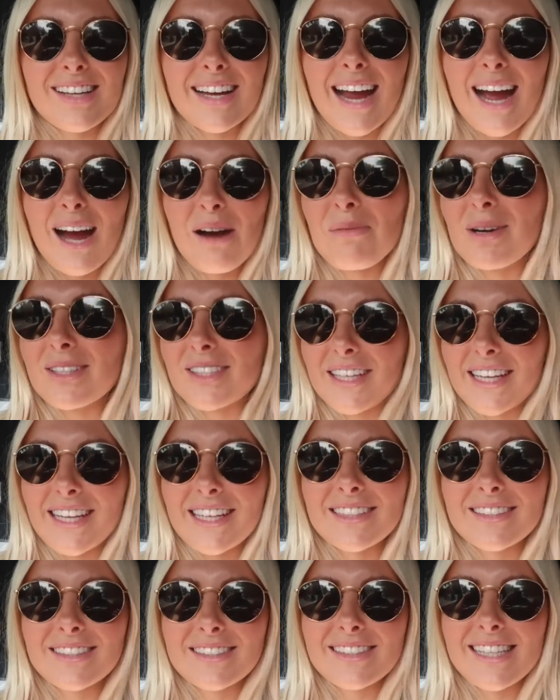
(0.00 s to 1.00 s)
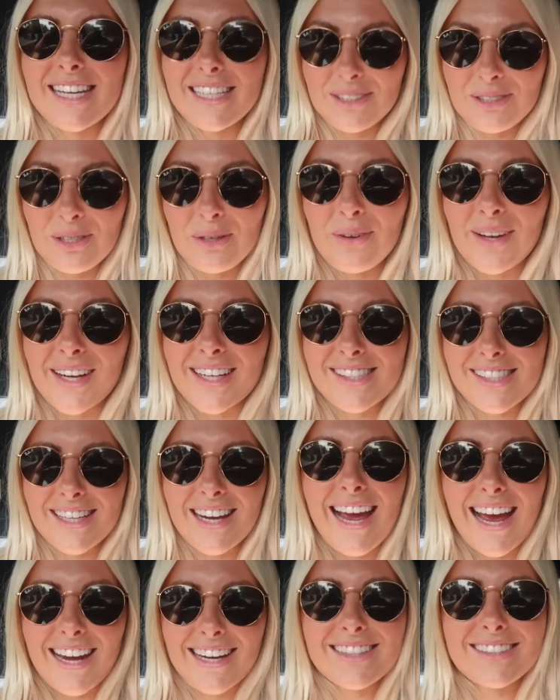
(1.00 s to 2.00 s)
like how much I needed it doing until
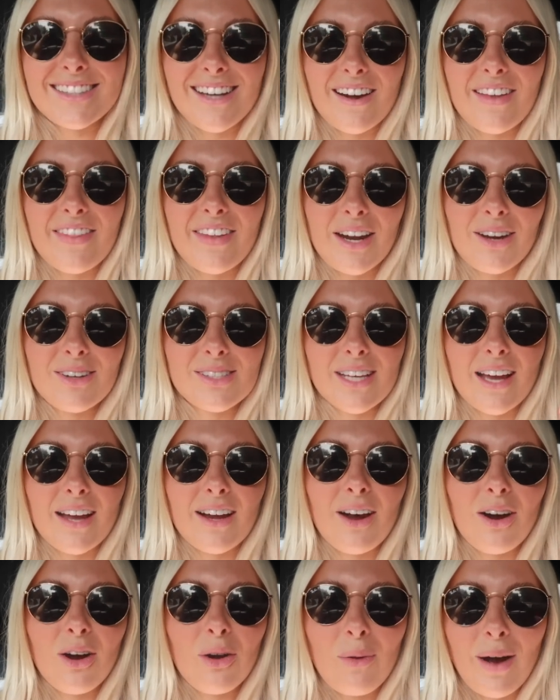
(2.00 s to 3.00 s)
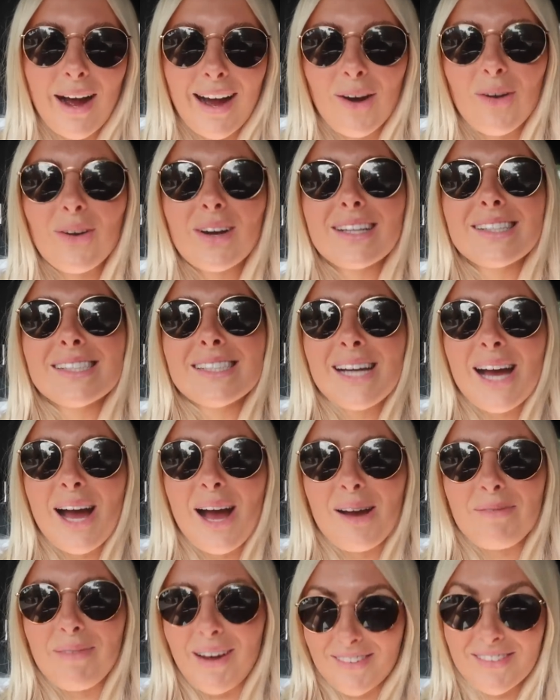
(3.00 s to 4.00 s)
I had it done, and then I was like, oh wow,
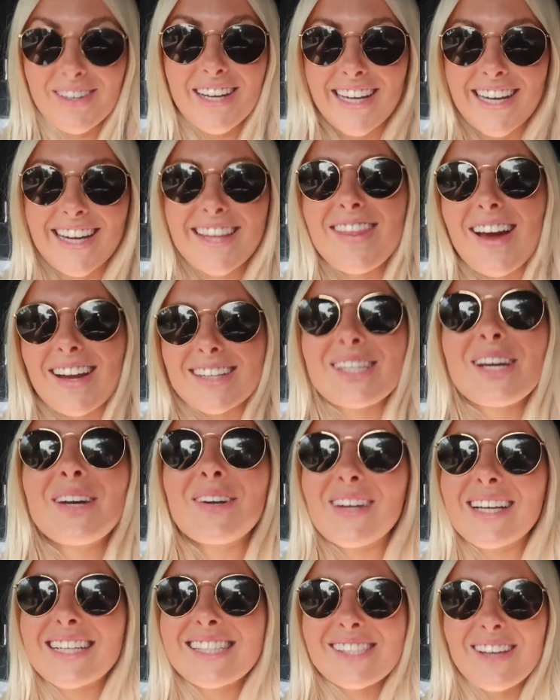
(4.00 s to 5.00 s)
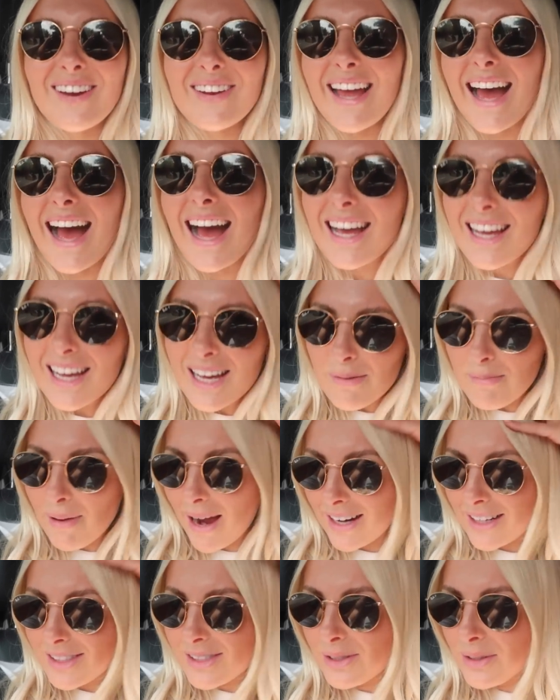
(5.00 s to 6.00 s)
I really need that doing. So yeah,
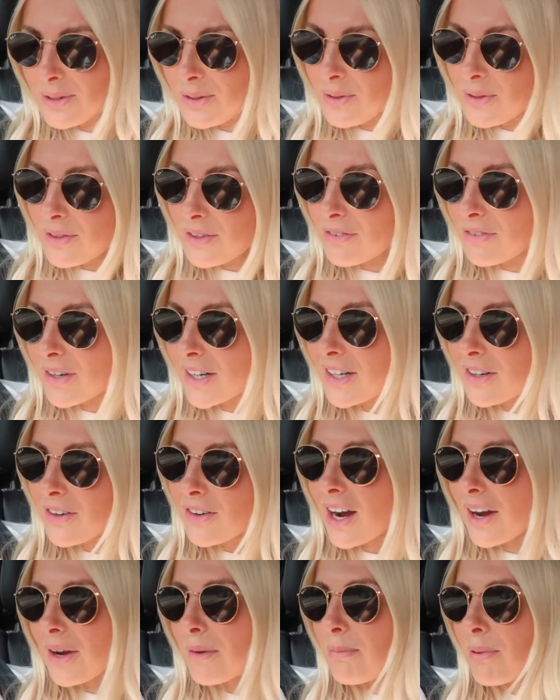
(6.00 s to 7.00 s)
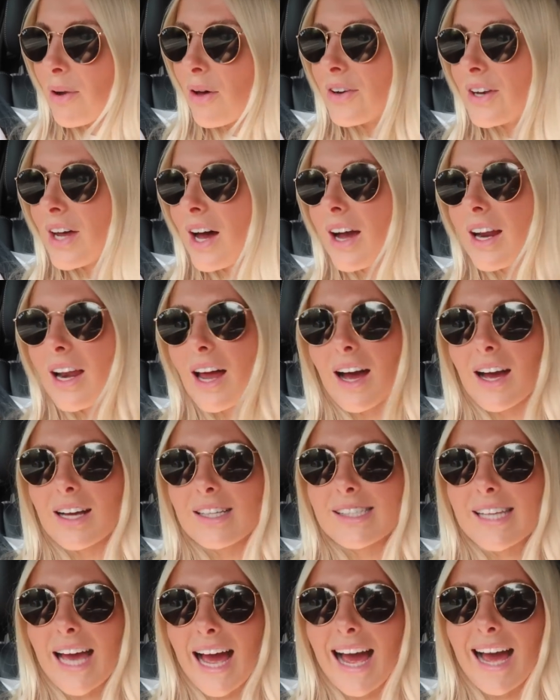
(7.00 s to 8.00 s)
back to the real kind of blonde
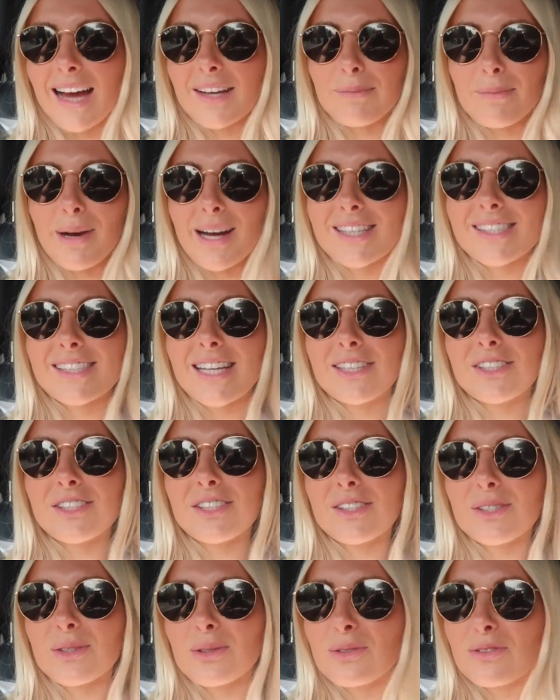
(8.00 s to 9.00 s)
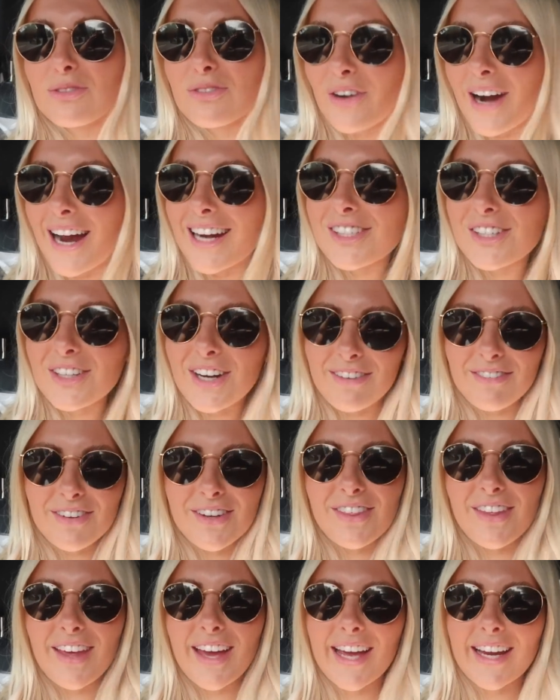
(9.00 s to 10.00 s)
highlights, and my extensions are all fresh and
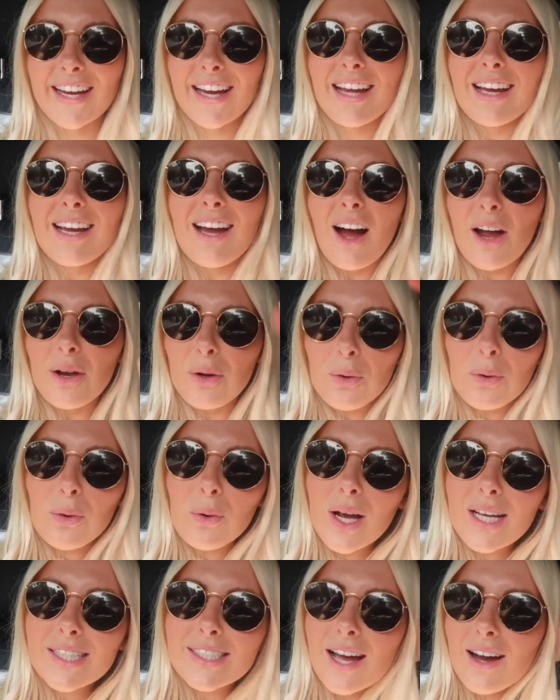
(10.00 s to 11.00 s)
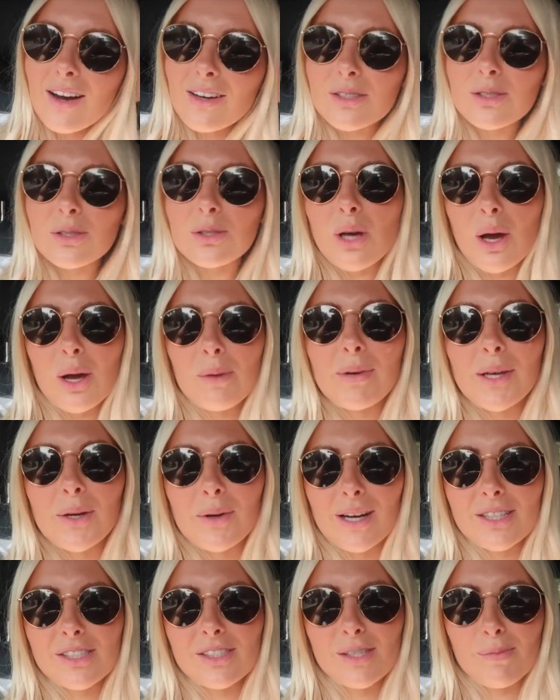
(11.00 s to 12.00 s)
everything. I always get asked so many
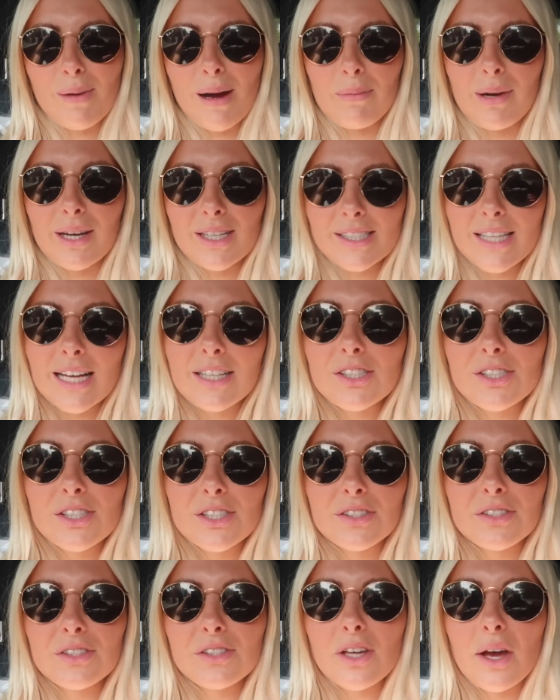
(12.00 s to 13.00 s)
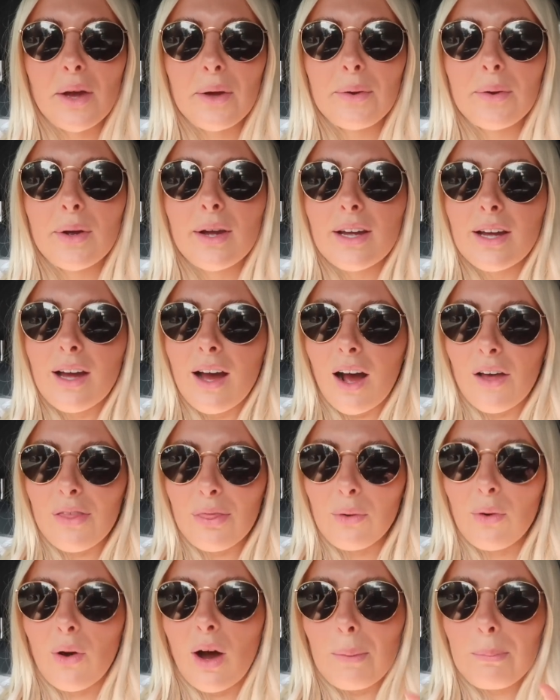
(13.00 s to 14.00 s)
questions about my extensions, so I
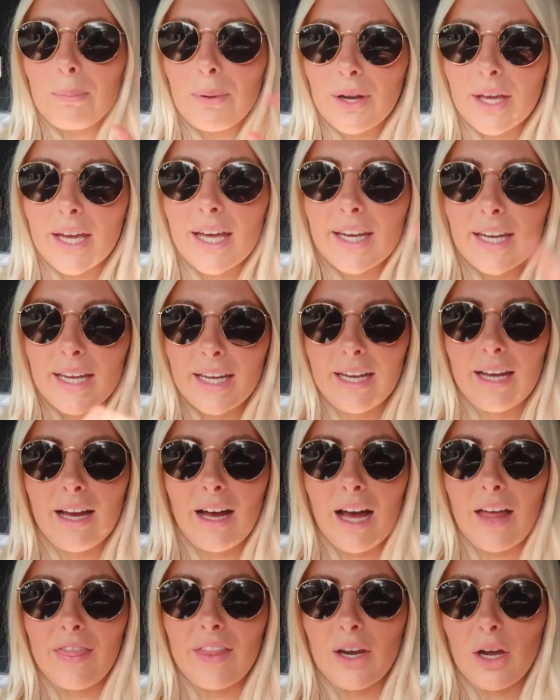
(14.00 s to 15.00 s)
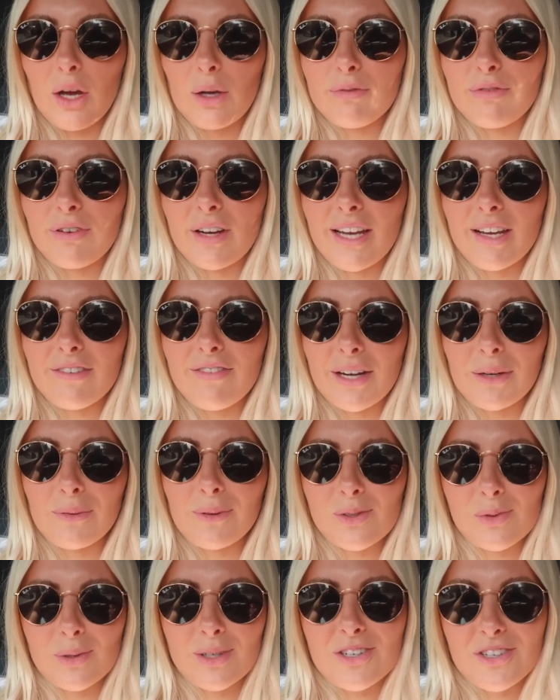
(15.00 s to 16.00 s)
thought I'll put it in here, and then hopefully if
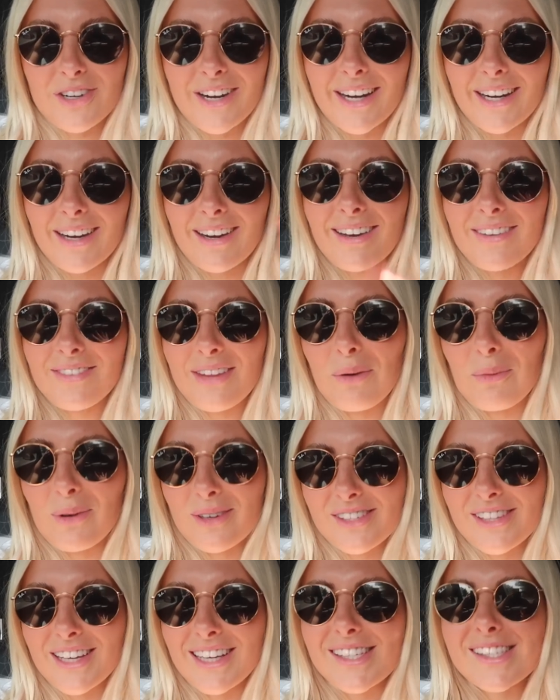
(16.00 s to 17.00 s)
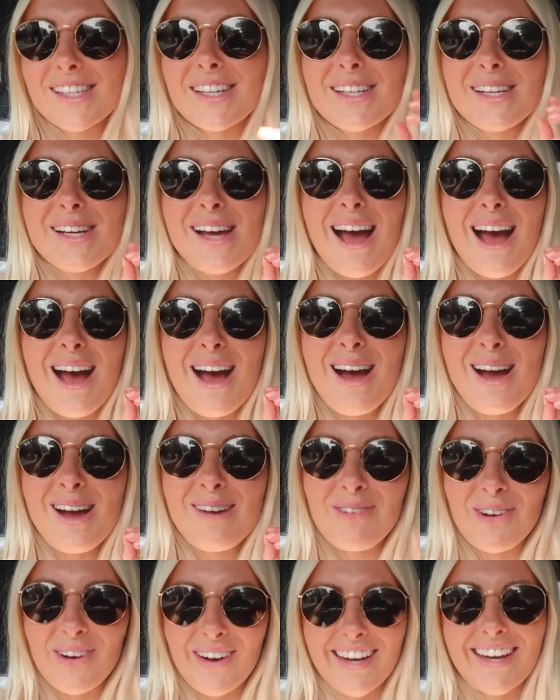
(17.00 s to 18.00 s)
anyone's wondering, they'll watch this,
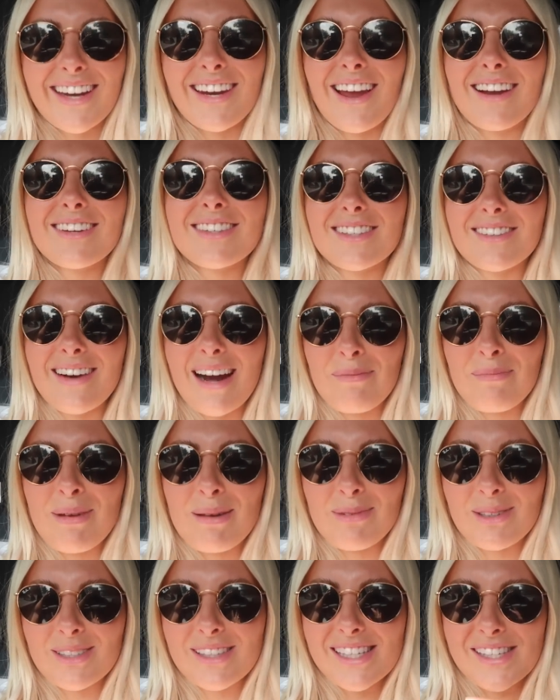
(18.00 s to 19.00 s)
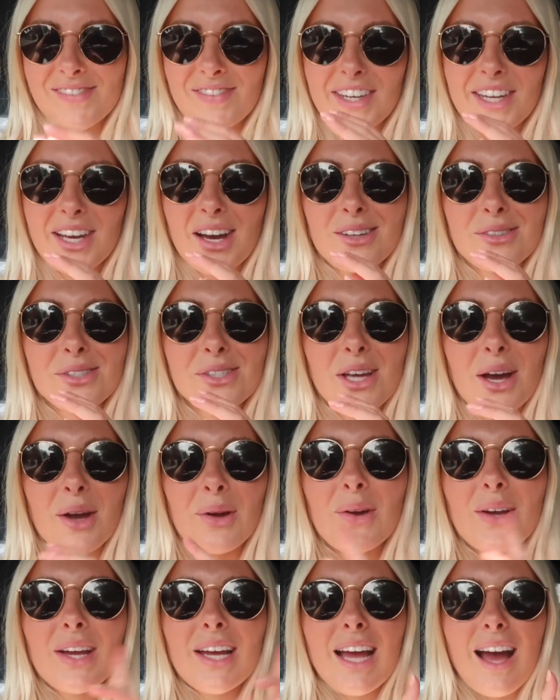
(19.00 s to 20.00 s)
or I can like direct people to this video.
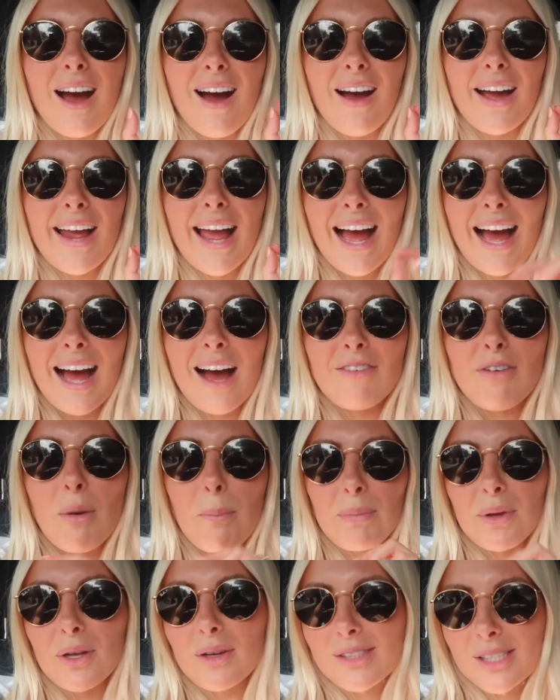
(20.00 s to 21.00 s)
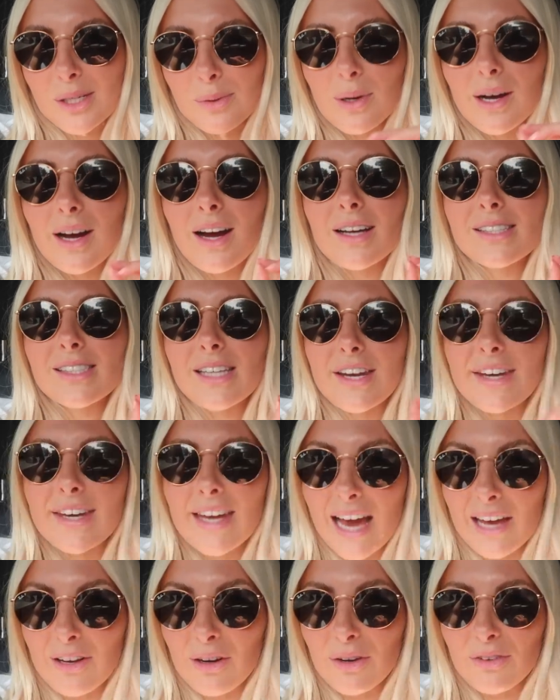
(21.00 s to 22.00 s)
So I have Beauty Works
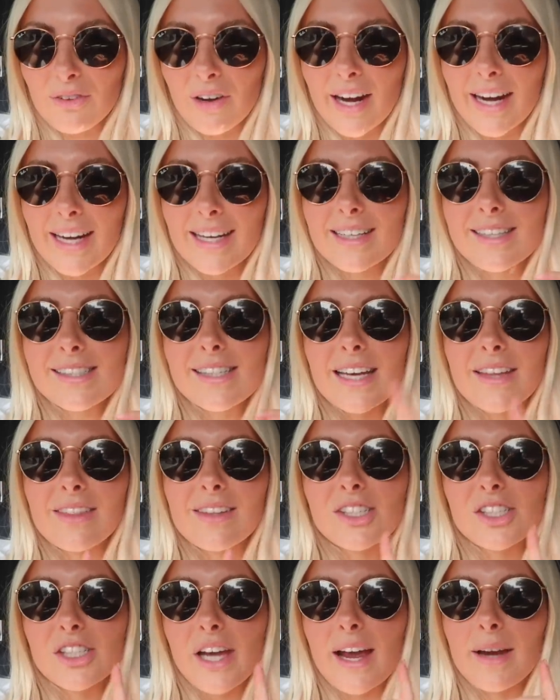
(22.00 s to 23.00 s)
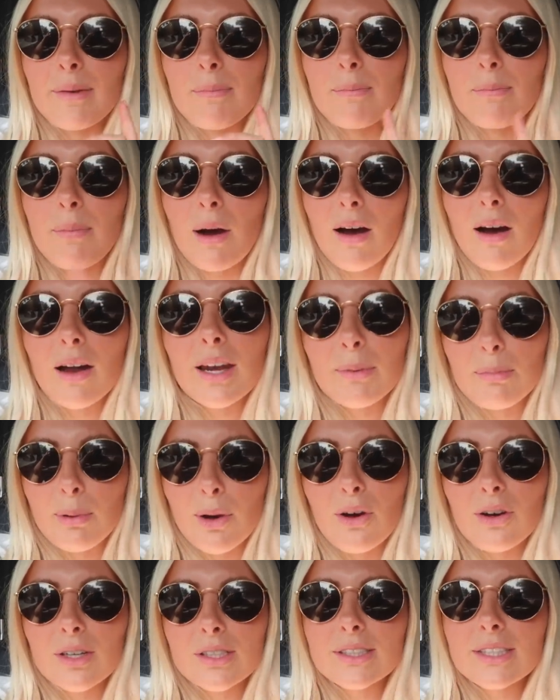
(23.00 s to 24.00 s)
Nano Rings in the shade Barley
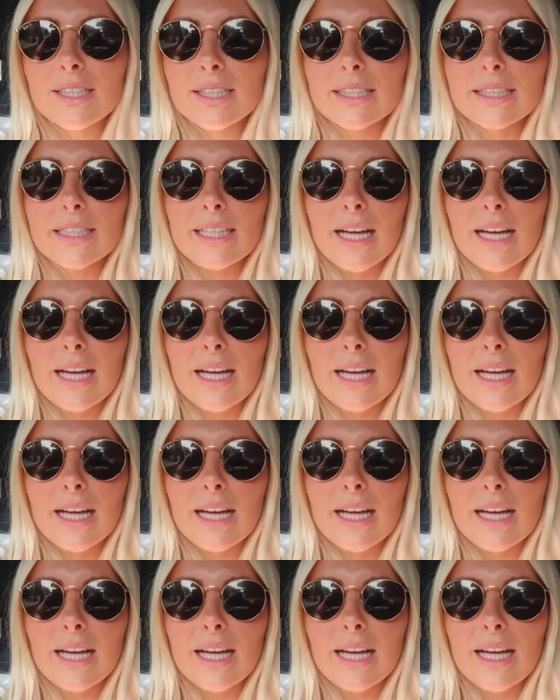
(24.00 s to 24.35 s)
Blonde,